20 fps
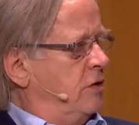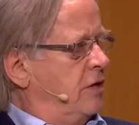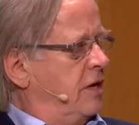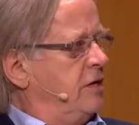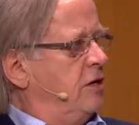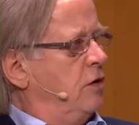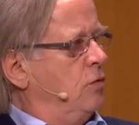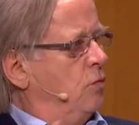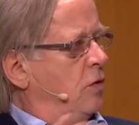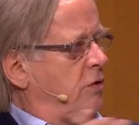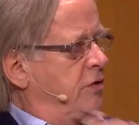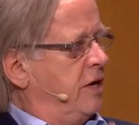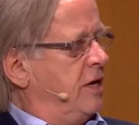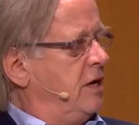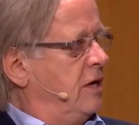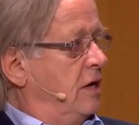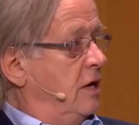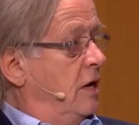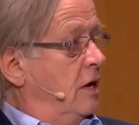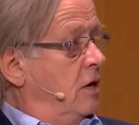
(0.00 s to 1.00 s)
they know what they
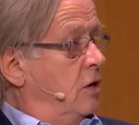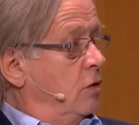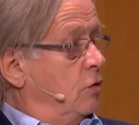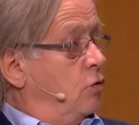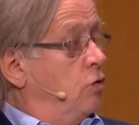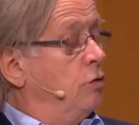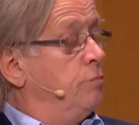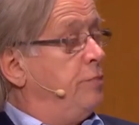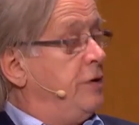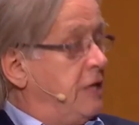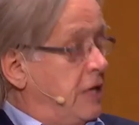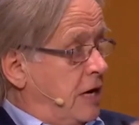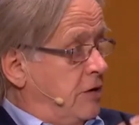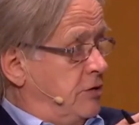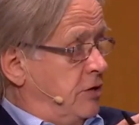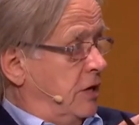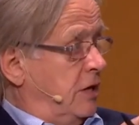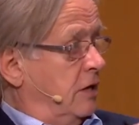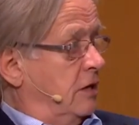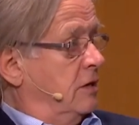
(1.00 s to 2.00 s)
could be
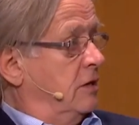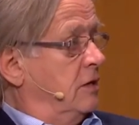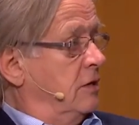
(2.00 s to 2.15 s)
getting.